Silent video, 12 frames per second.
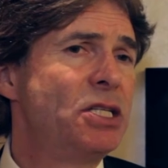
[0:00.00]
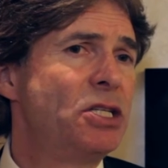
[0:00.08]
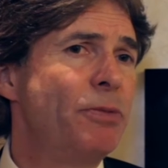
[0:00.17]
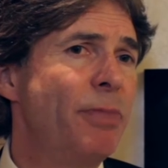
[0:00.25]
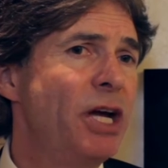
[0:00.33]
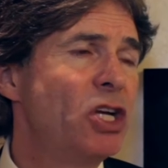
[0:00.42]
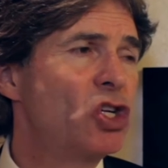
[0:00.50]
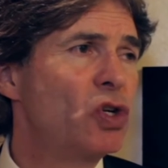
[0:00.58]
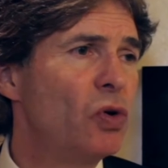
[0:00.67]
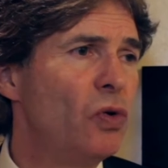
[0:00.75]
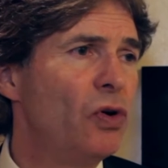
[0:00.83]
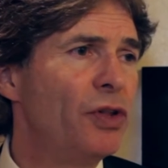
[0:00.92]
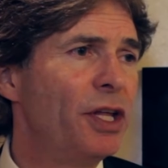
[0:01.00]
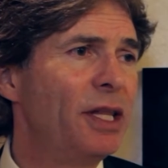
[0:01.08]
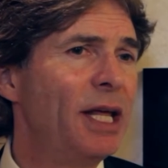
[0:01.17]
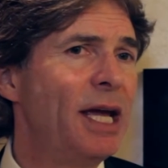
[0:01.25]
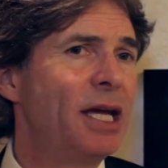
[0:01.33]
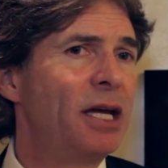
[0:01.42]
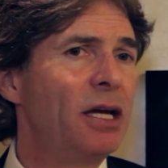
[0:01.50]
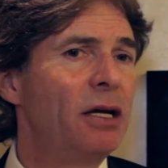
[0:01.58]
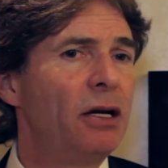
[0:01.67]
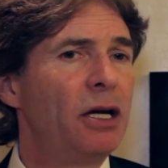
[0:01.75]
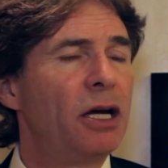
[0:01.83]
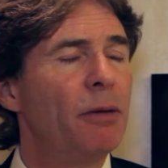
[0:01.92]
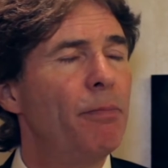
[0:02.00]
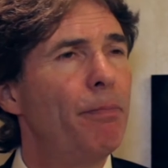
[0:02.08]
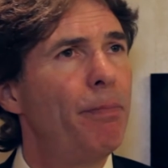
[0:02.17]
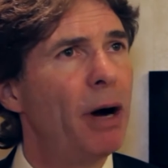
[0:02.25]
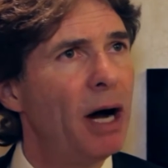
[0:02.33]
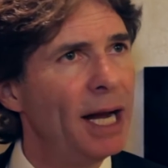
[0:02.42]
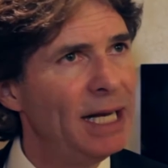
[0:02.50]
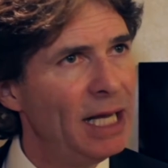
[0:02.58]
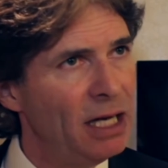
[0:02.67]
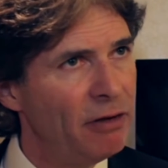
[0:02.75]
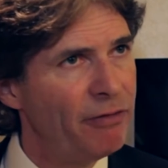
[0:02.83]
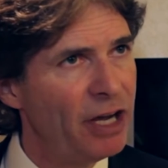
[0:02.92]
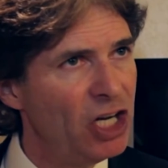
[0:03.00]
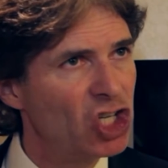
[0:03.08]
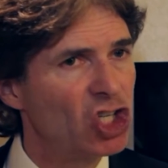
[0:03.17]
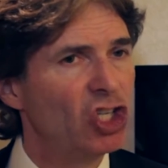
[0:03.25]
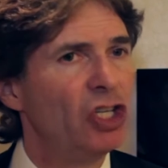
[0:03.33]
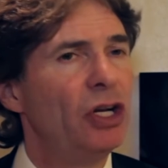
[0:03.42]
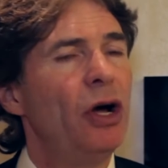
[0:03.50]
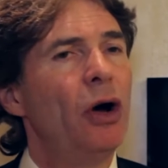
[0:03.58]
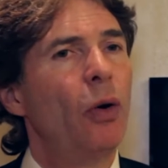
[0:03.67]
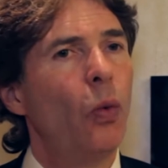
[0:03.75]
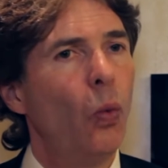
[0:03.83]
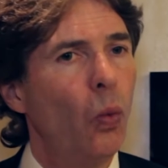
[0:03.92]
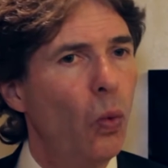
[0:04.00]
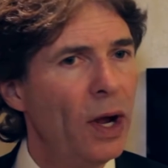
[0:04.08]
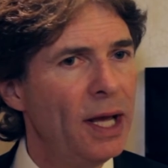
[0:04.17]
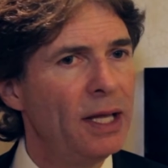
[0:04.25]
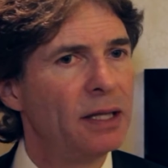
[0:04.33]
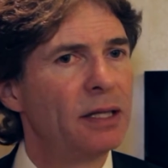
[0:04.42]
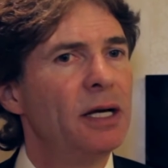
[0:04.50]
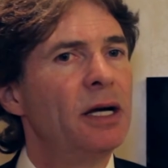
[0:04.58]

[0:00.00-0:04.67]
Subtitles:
to make sure that they can combine innovation with